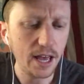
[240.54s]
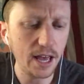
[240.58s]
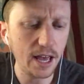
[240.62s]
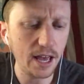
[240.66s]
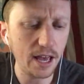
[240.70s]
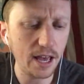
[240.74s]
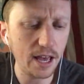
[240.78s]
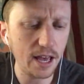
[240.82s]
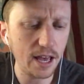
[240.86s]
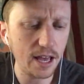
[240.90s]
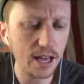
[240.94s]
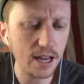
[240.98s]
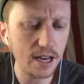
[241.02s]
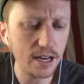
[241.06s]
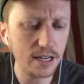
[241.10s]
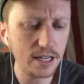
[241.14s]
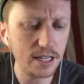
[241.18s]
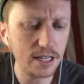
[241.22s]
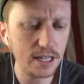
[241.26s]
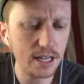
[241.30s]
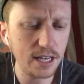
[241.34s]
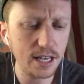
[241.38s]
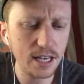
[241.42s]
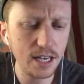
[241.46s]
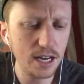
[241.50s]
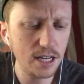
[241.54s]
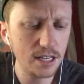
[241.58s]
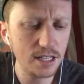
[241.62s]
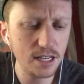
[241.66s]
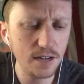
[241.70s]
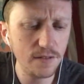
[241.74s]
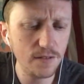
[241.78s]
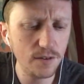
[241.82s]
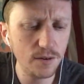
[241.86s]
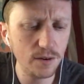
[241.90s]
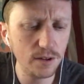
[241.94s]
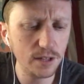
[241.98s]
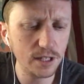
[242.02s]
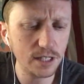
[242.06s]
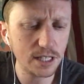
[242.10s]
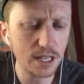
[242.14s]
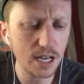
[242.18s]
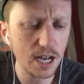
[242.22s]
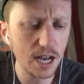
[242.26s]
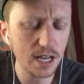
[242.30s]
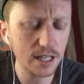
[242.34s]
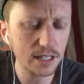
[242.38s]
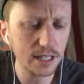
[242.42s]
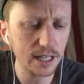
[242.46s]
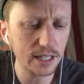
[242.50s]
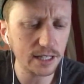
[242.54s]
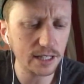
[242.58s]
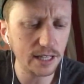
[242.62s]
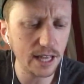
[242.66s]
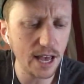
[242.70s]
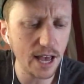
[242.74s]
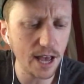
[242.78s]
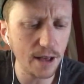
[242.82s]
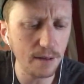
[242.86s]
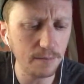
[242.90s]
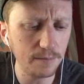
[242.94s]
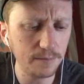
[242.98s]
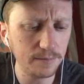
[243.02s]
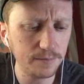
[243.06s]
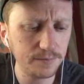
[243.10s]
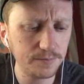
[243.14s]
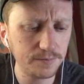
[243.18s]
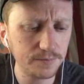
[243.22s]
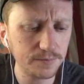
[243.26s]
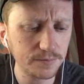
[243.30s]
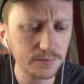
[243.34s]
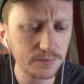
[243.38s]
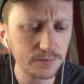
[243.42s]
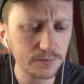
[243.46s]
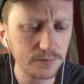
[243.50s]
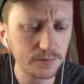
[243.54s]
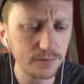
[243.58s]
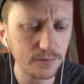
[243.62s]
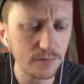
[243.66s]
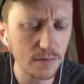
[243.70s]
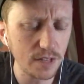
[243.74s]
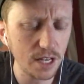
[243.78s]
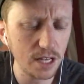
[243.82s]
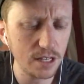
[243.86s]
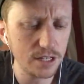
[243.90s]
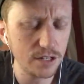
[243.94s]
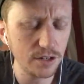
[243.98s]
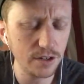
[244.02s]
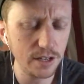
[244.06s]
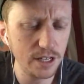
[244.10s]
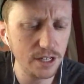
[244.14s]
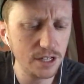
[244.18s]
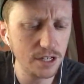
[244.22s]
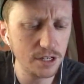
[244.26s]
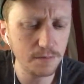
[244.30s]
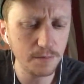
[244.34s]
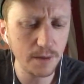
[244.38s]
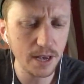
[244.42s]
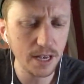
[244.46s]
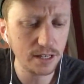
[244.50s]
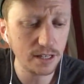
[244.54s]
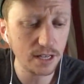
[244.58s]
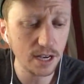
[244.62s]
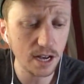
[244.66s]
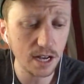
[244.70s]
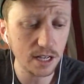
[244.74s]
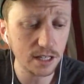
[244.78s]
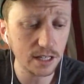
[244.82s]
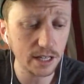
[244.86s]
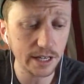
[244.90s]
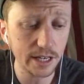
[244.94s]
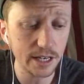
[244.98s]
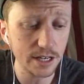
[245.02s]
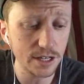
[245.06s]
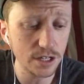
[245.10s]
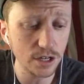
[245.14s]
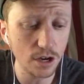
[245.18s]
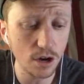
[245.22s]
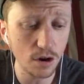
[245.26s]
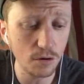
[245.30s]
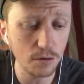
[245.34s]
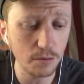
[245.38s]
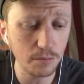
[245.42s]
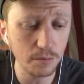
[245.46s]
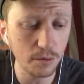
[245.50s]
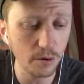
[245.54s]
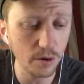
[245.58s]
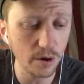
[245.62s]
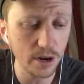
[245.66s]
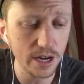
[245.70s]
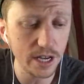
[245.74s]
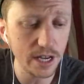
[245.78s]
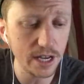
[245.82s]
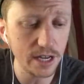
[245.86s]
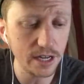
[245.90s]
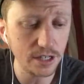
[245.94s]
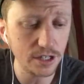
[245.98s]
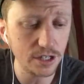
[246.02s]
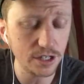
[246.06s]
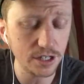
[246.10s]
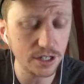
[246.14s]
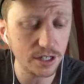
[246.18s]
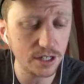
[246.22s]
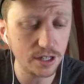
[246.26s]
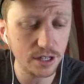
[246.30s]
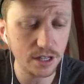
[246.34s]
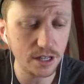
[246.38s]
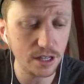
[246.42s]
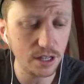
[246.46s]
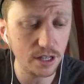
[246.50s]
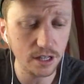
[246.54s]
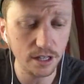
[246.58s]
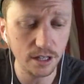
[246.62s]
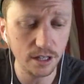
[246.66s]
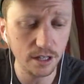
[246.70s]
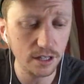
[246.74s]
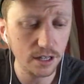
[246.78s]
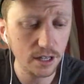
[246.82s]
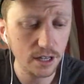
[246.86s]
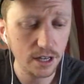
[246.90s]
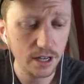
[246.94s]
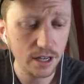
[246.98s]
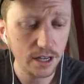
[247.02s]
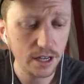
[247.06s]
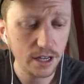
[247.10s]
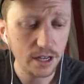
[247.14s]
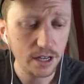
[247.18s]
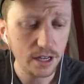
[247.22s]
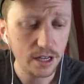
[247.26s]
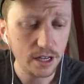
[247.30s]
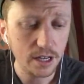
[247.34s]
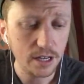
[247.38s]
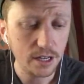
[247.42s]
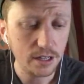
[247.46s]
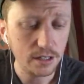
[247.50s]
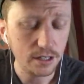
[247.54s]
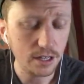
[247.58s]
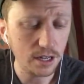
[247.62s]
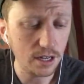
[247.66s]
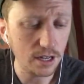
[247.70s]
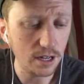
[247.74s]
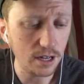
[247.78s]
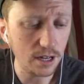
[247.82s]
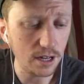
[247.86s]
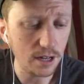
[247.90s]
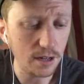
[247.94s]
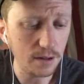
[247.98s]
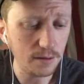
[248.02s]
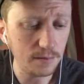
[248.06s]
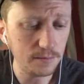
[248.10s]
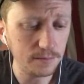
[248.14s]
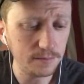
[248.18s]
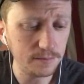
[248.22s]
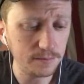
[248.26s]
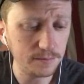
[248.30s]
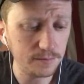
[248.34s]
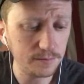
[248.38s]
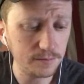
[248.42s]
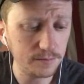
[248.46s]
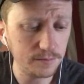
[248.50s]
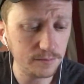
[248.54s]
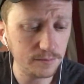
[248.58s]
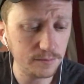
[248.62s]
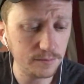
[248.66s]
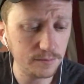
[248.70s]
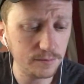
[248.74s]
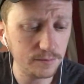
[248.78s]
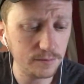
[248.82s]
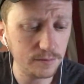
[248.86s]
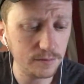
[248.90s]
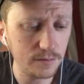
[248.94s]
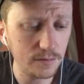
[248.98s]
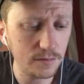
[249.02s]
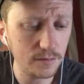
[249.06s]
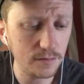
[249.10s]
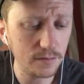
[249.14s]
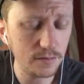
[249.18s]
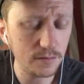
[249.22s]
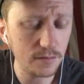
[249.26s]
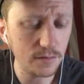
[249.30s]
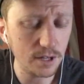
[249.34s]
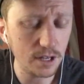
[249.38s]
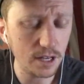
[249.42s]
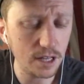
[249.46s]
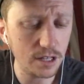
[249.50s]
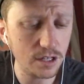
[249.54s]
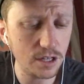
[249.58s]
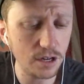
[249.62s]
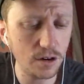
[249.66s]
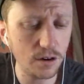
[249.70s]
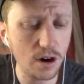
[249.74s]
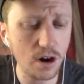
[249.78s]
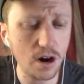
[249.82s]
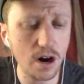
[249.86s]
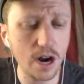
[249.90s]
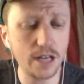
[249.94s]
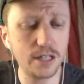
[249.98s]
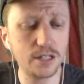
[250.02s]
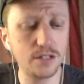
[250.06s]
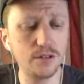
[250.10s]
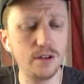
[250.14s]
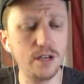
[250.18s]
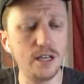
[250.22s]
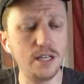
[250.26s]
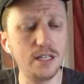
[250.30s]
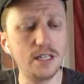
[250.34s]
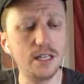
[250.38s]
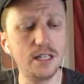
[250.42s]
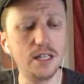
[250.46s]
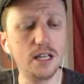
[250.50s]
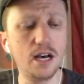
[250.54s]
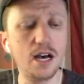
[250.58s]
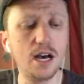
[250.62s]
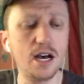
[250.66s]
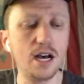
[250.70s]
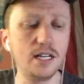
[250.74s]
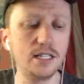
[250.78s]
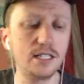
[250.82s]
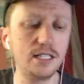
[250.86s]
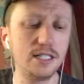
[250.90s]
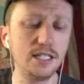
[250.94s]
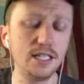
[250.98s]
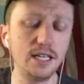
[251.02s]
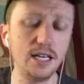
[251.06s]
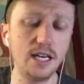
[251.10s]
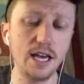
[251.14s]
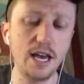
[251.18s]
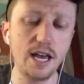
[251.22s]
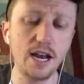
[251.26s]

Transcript: And he doesn't even really talk like them. So he just may talk like his own breed, just, uh, and so, all right, so he's in the hot seat.